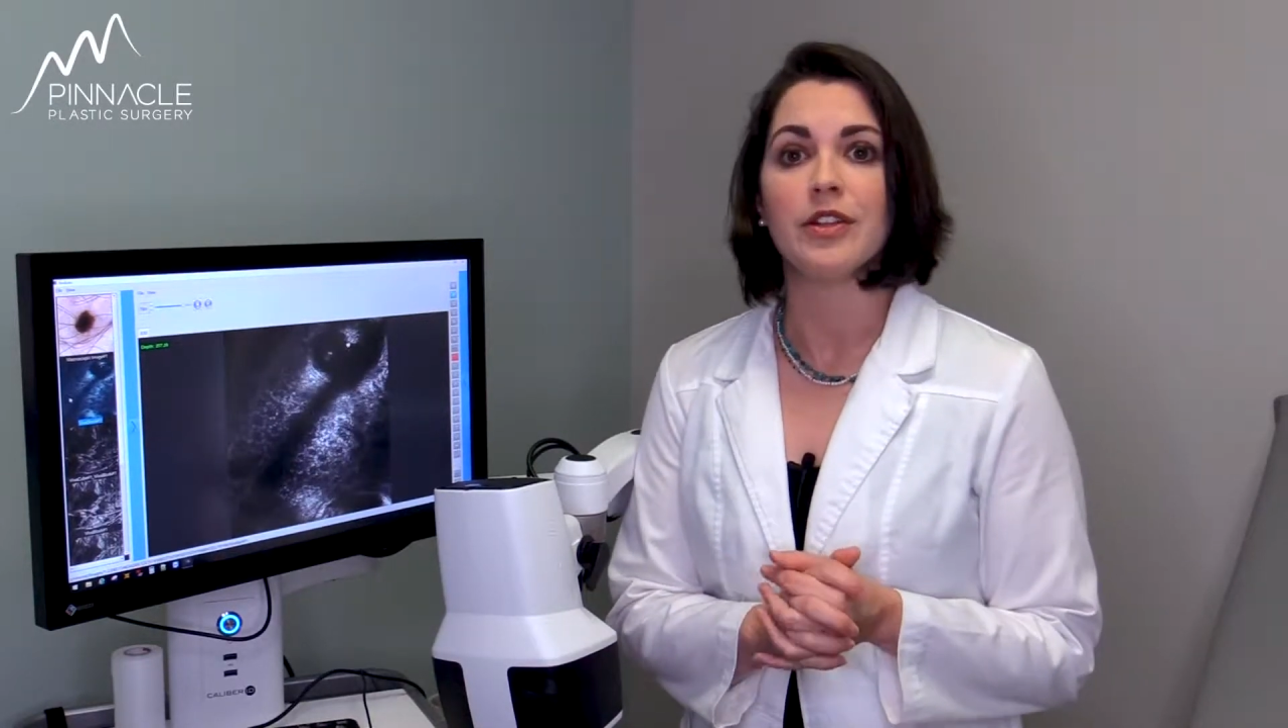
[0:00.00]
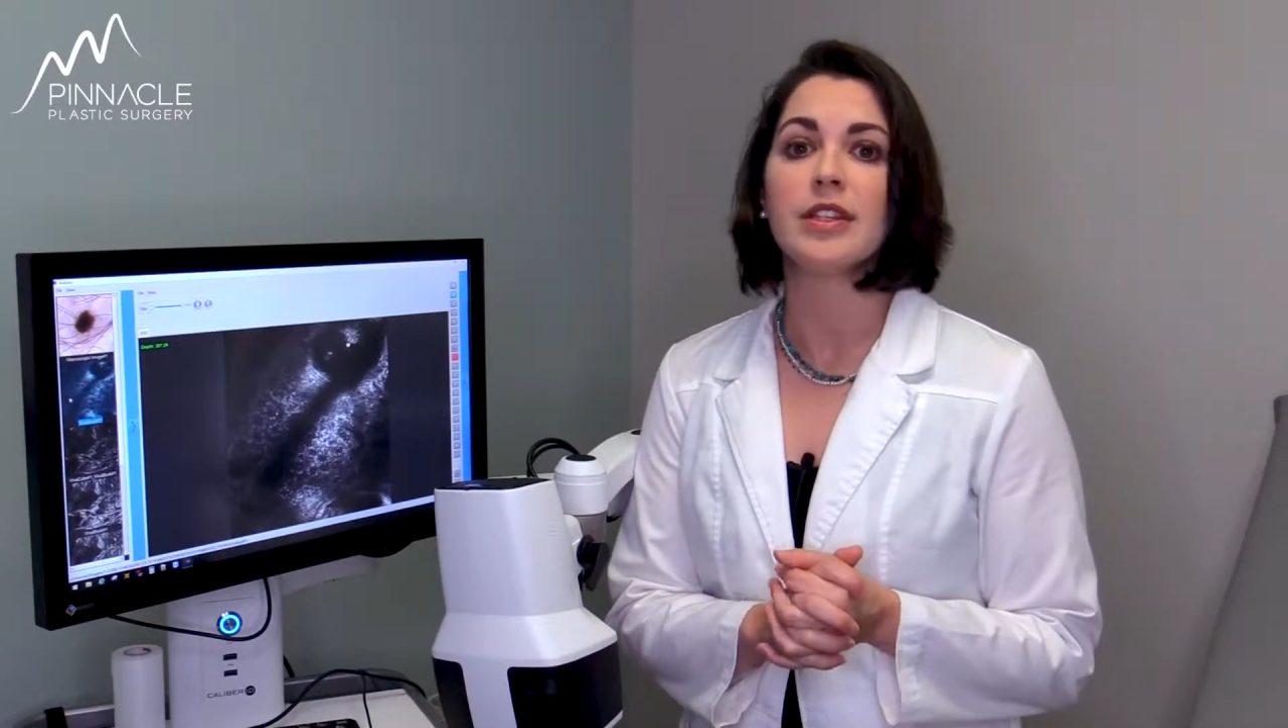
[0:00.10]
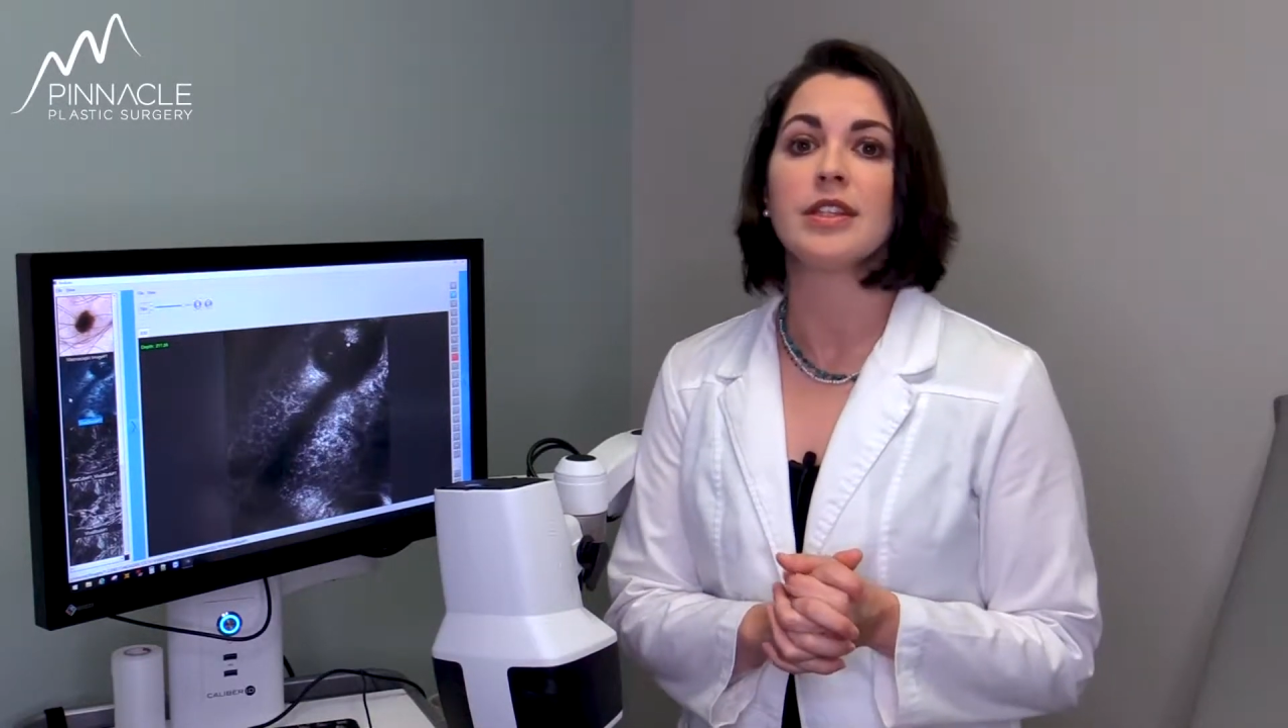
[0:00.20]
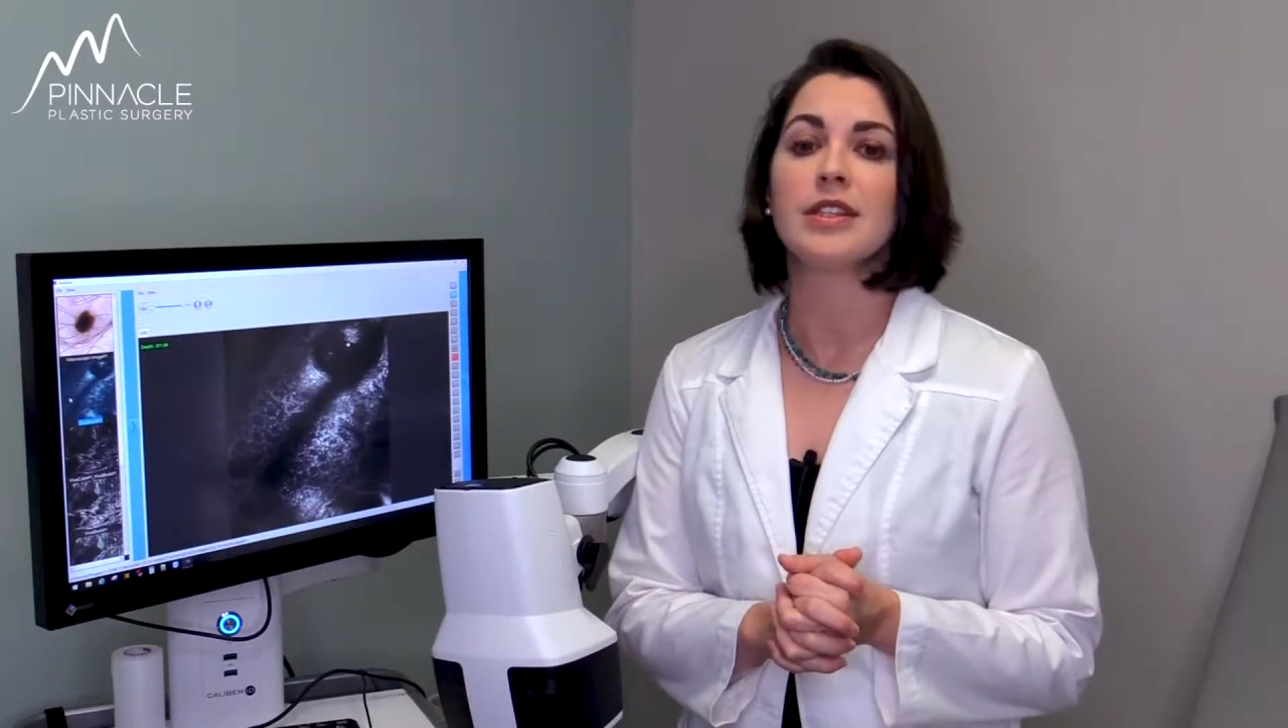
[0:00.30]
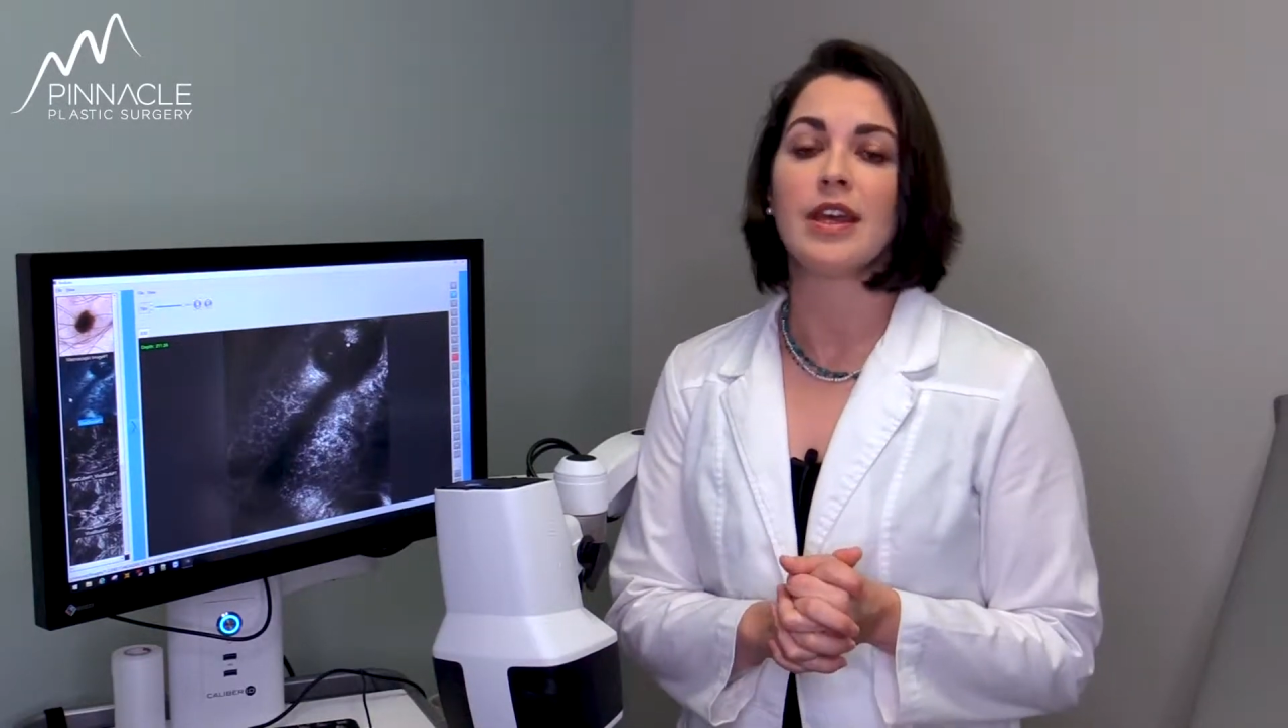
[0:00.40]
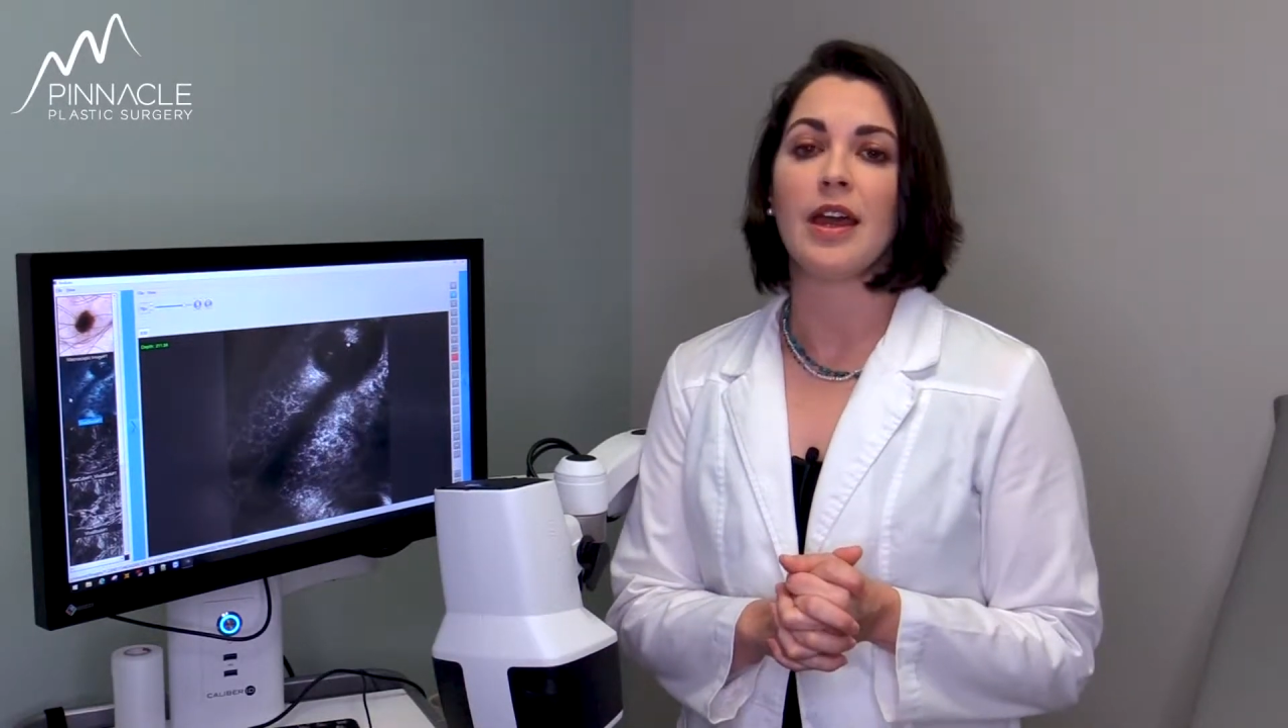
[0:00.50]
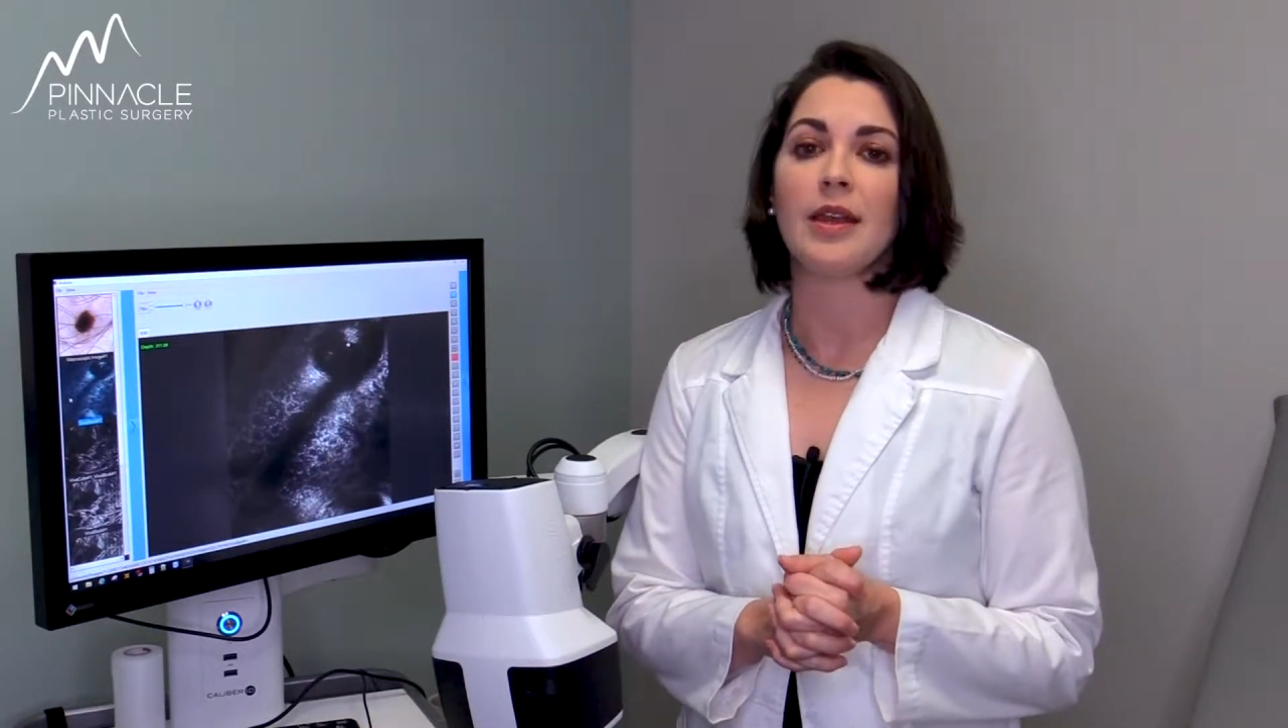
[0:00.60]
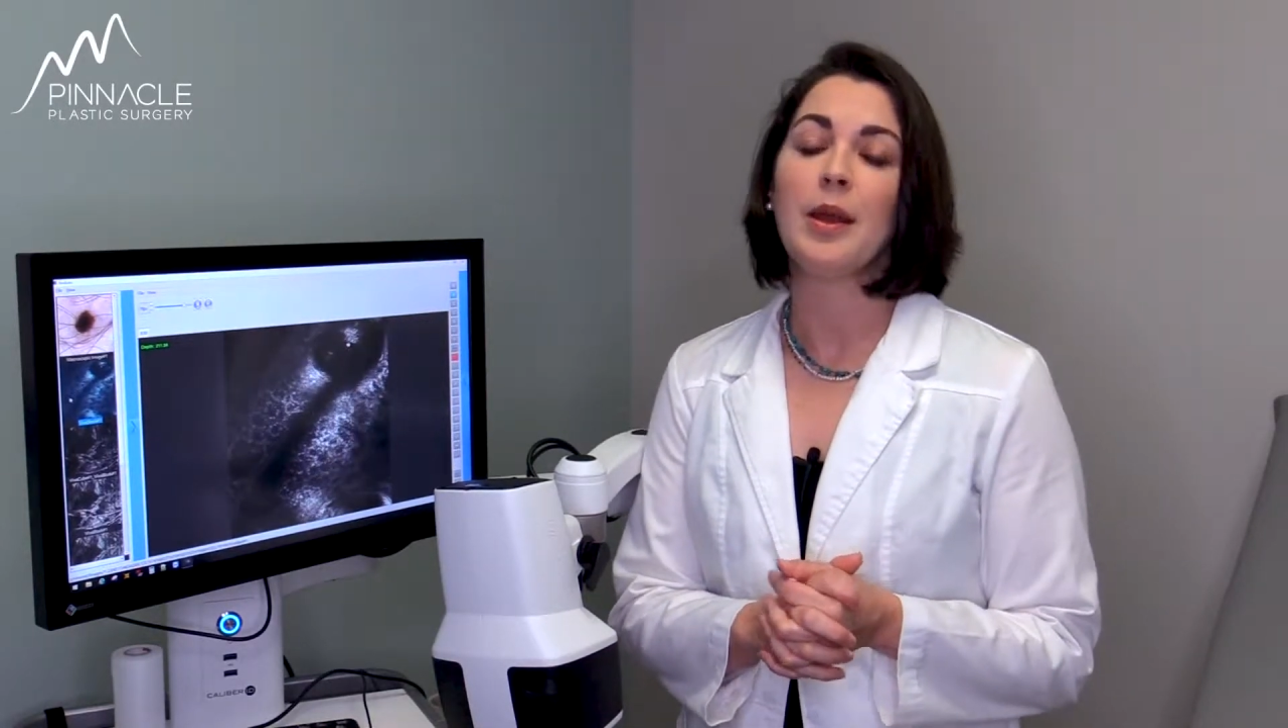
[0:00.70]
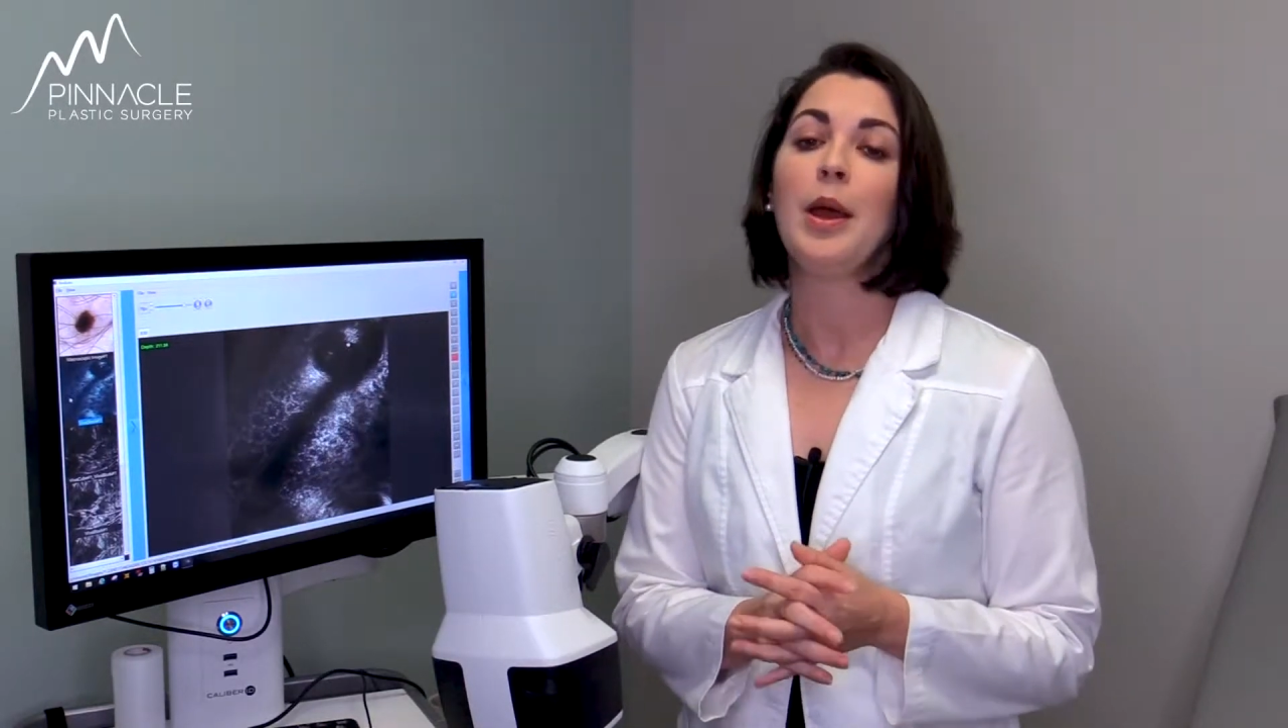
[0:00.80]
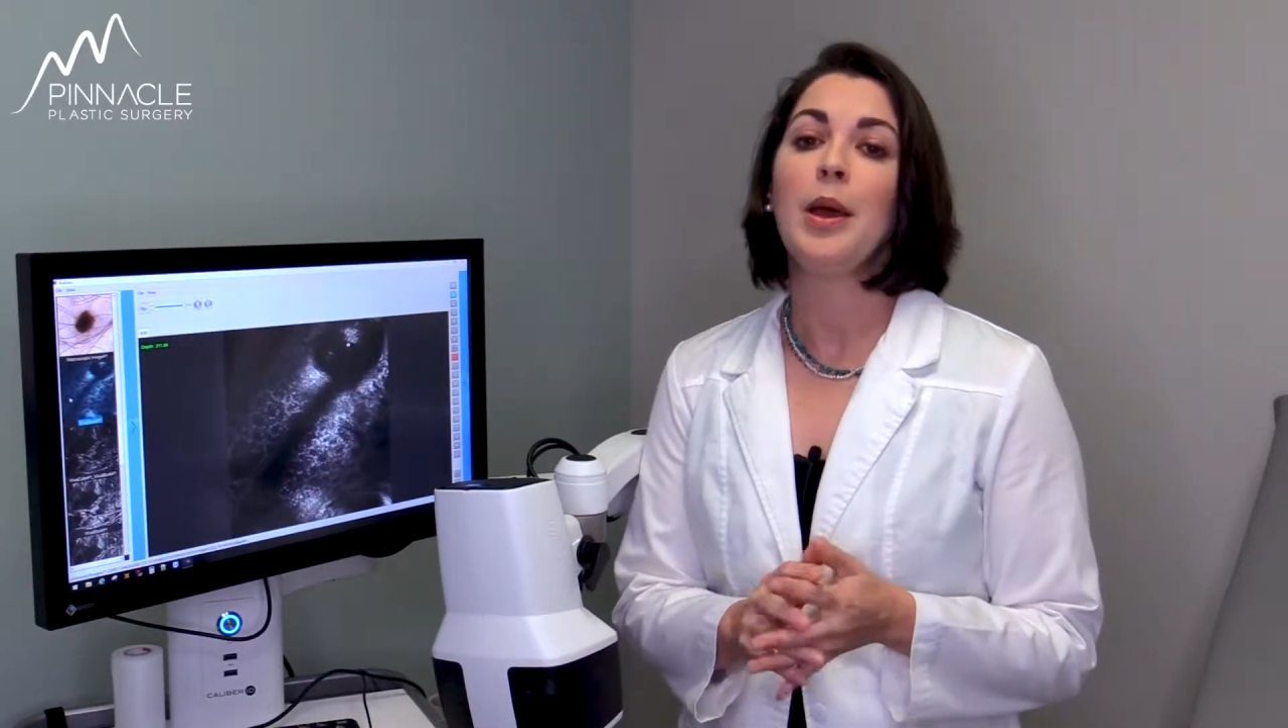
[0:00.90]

to decide.